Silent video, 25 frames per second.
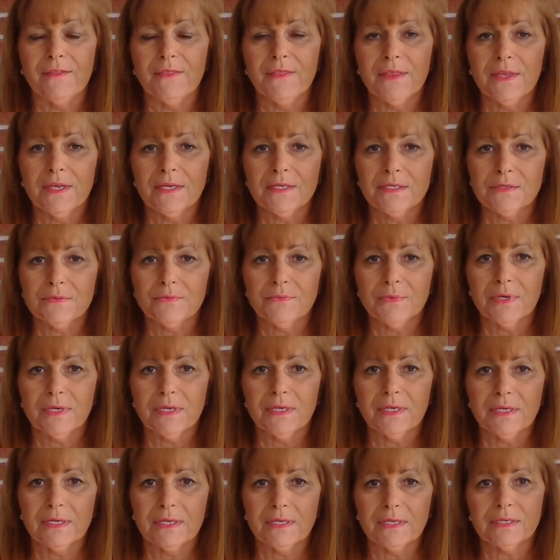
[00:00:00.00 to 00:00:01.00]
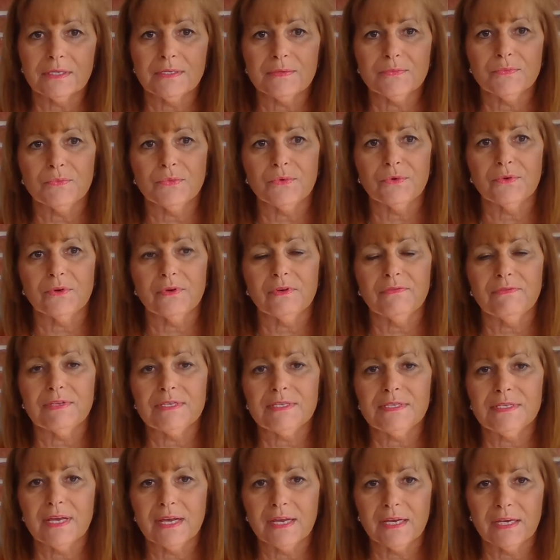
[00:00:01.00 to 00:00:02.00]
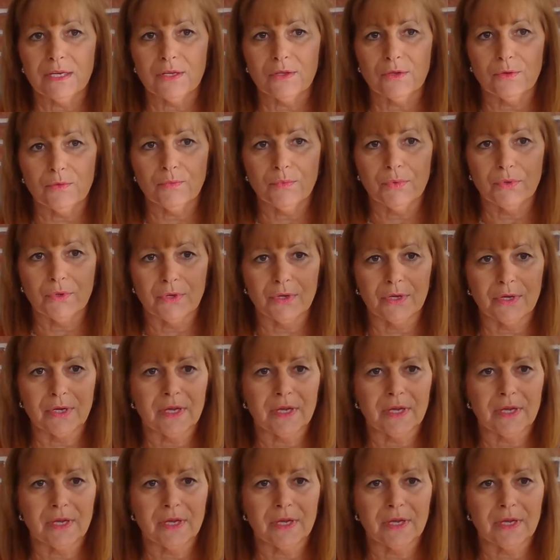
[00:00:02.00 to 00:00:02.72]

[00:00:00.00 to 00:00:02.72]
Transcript: This one is more of a secular book,